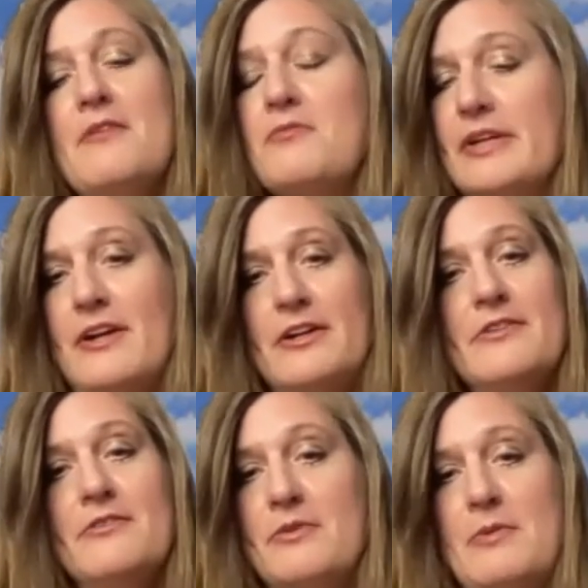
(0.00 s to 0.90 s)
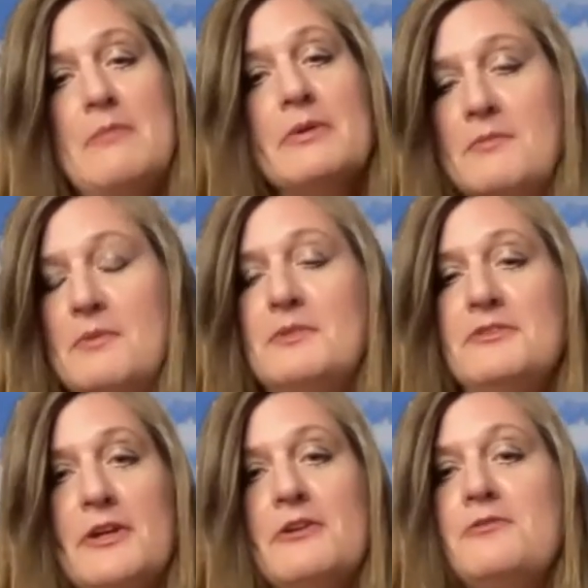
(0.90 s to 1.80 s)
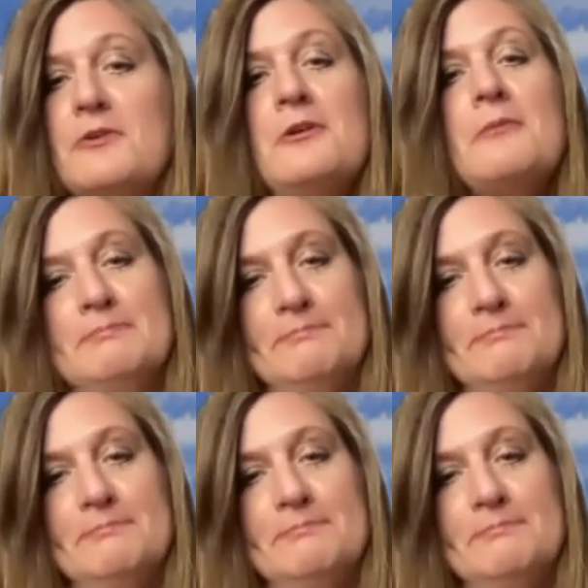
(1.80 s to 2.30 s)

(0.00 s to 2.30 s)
regarding the Republican Women's Federal Forum.